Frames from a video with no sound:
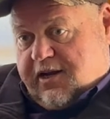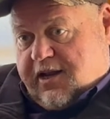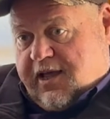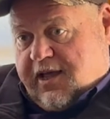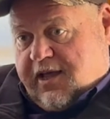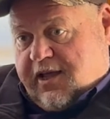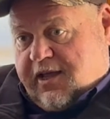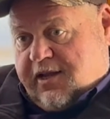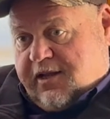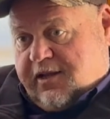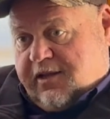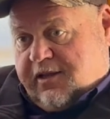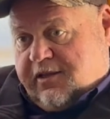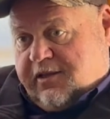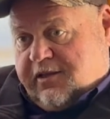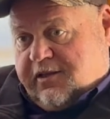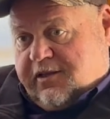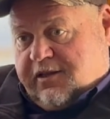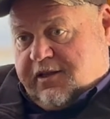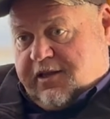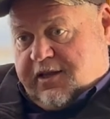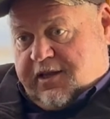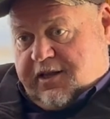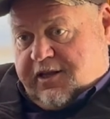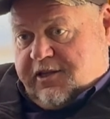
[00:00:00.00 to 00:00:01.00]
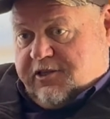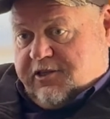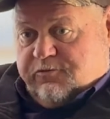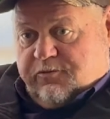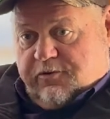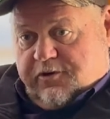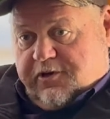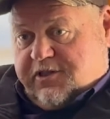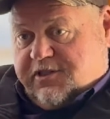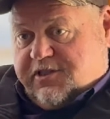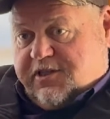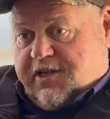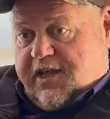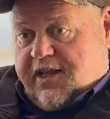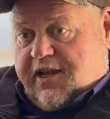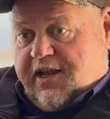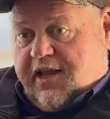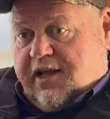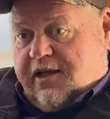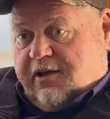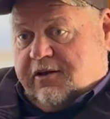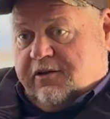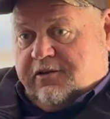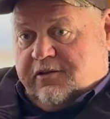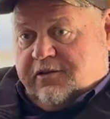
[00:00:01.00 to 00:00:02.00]
line, and it's where it's at
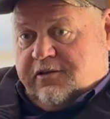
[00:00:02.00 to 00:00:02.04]
now.